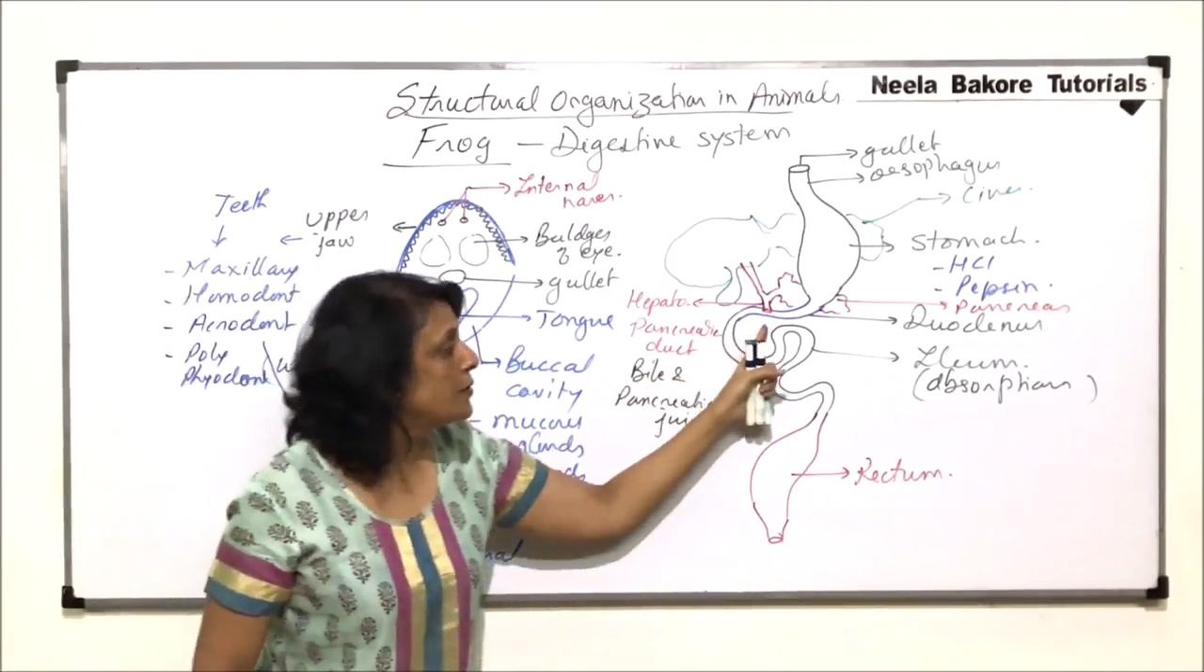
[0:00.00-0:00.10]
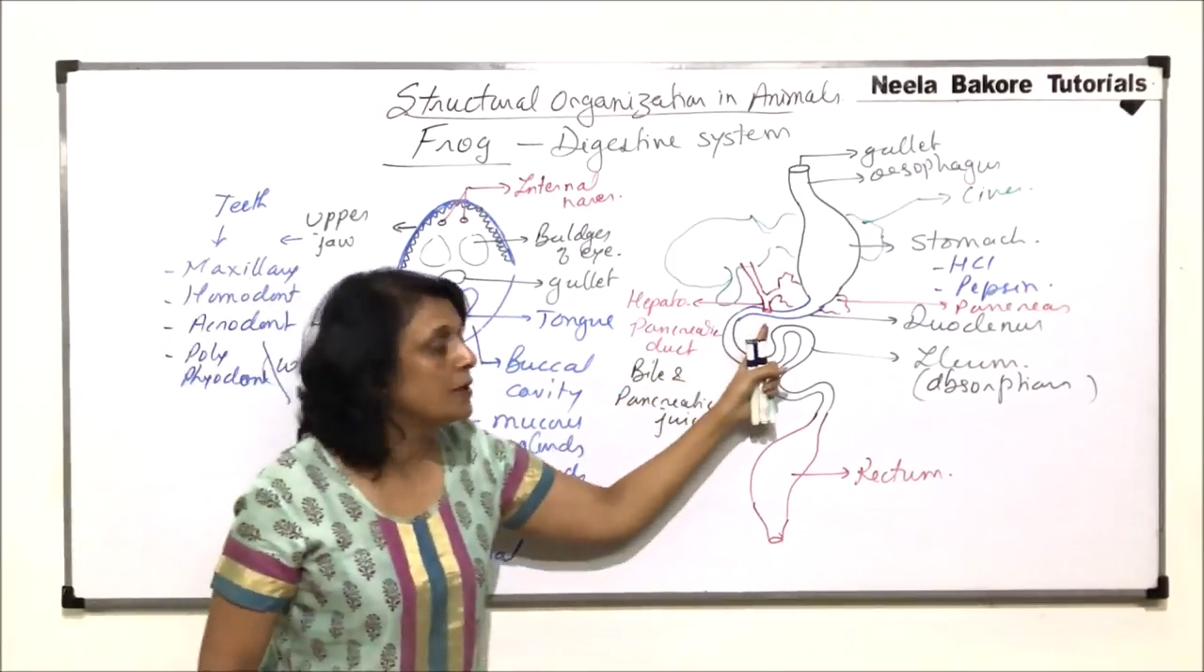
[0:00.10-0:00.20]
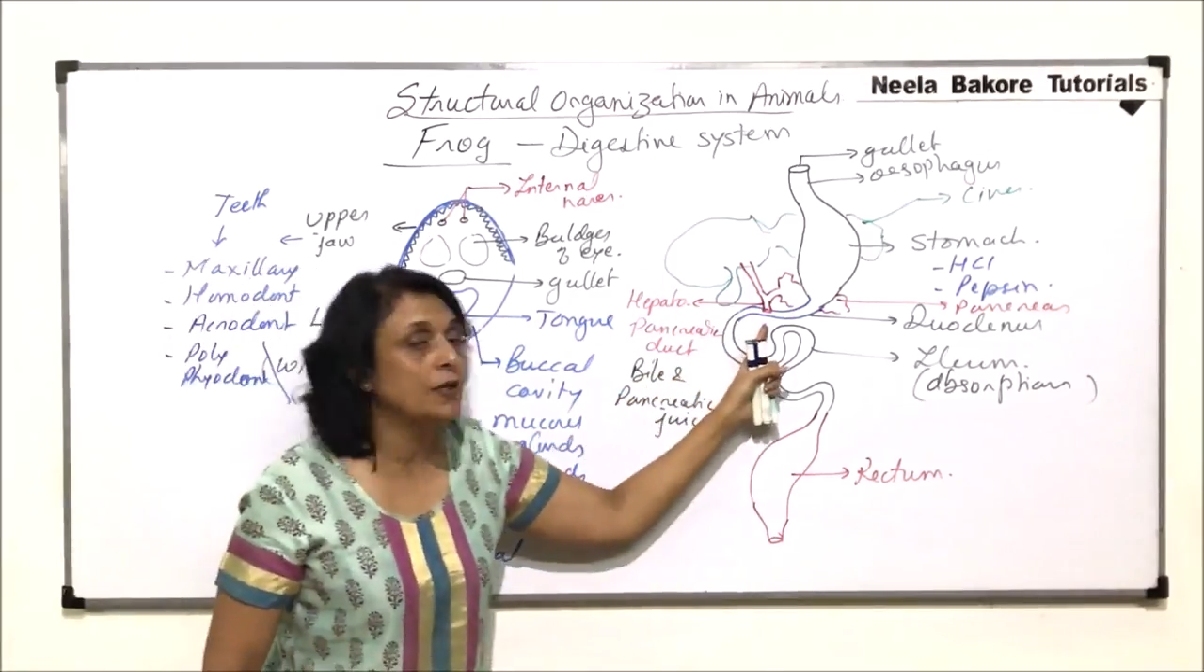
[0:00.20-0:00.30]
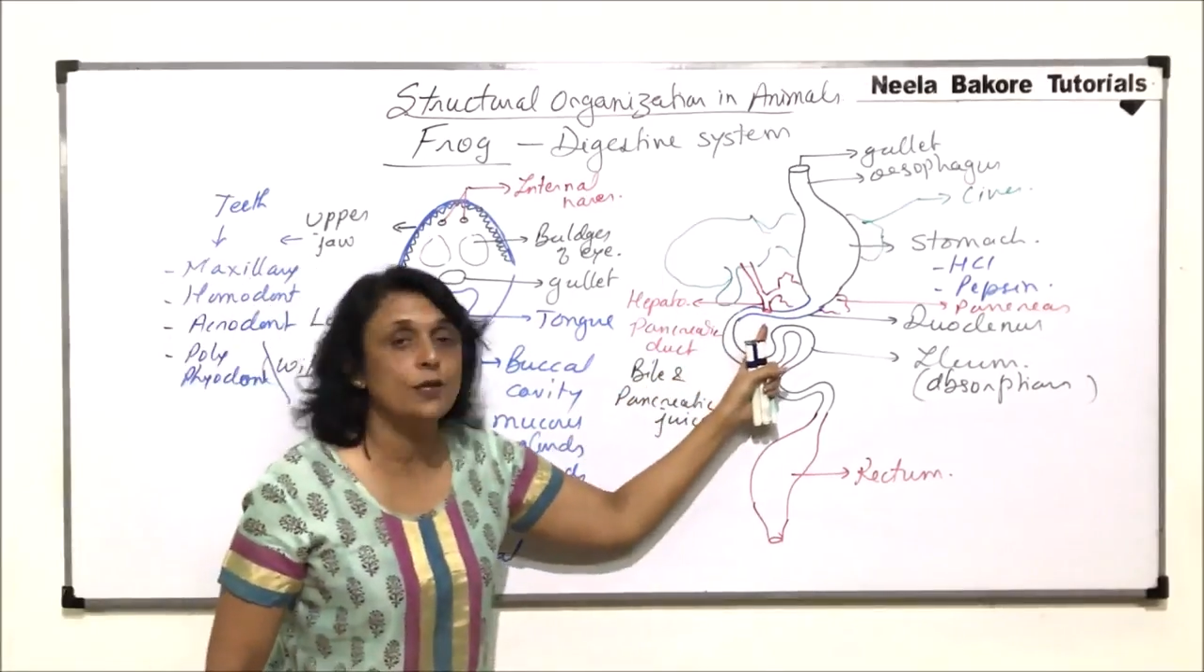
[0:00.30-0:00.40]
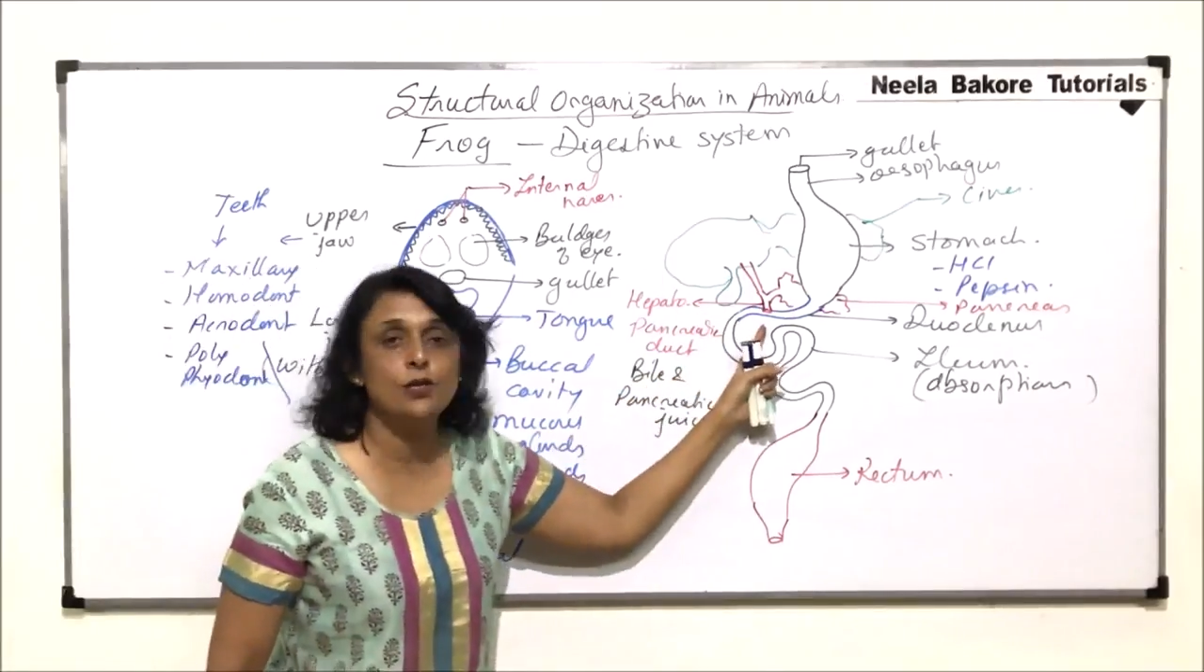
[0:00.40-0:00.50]

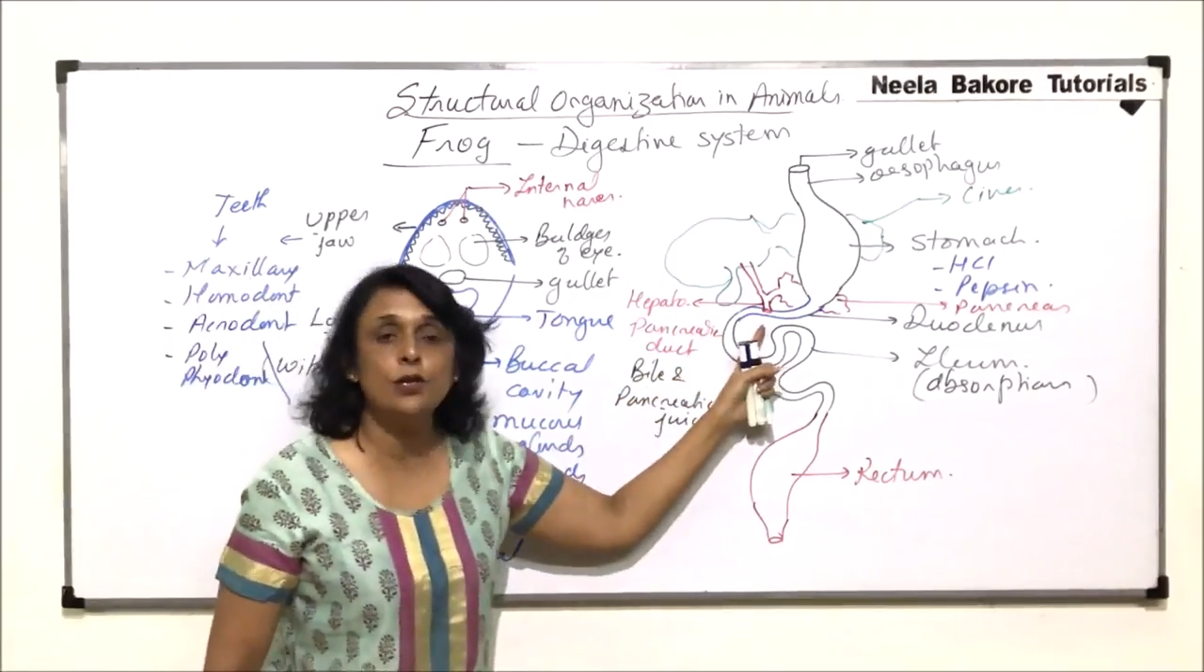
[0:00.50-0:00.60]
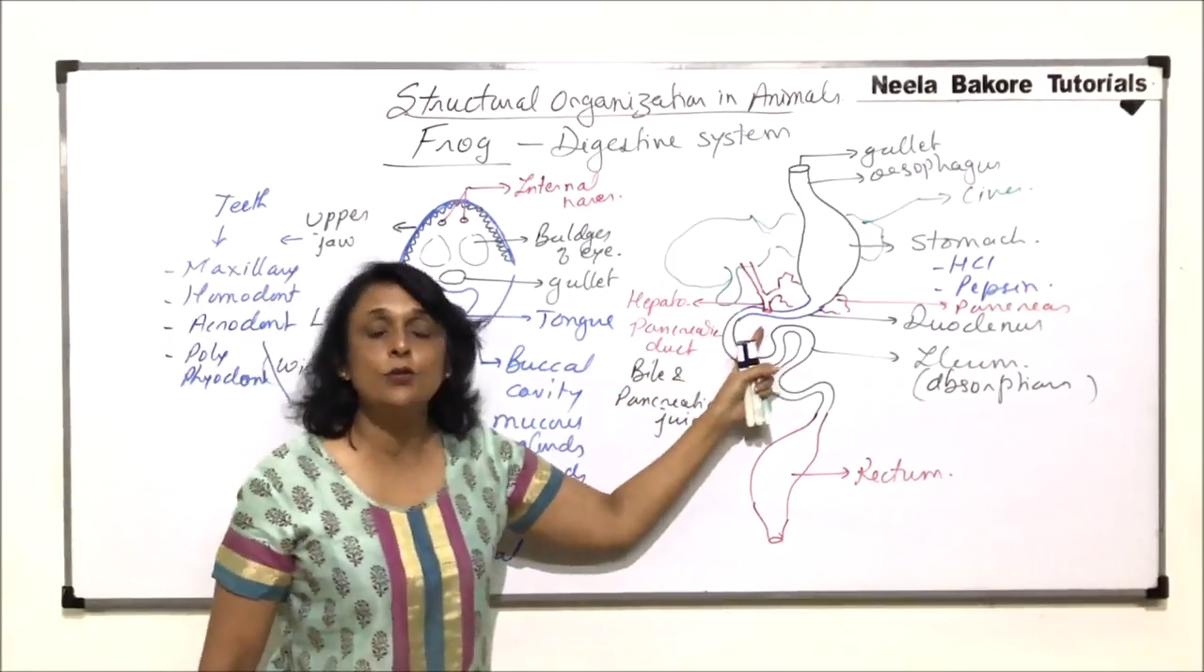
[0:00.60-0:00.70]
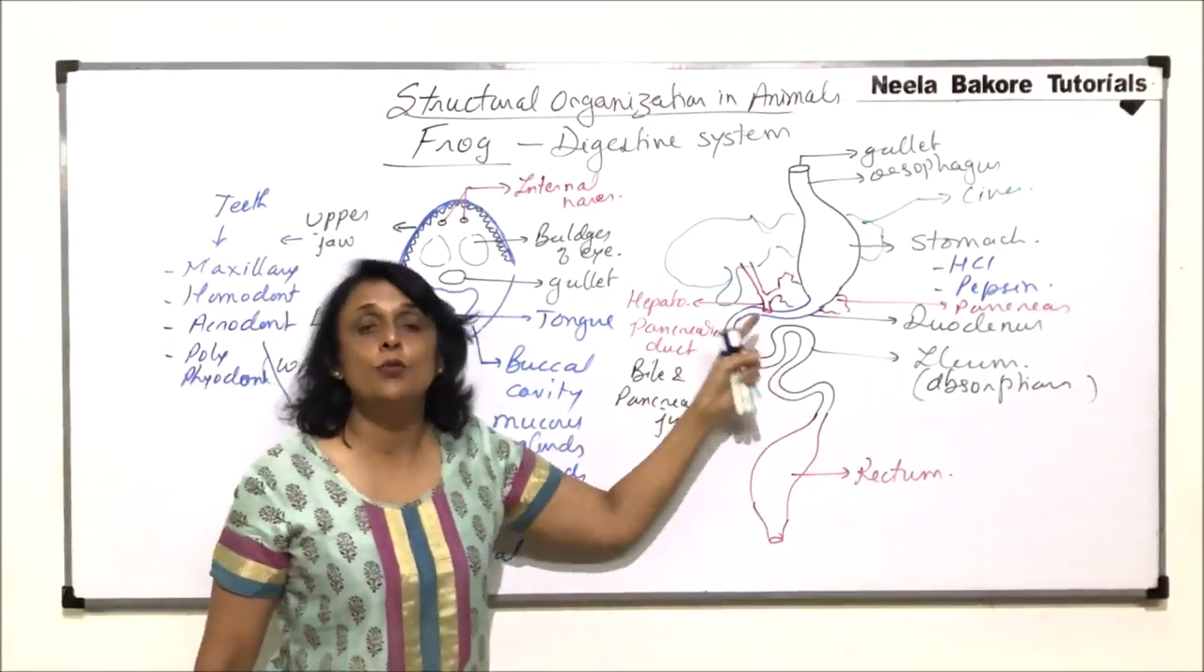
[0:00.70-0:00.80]
secretion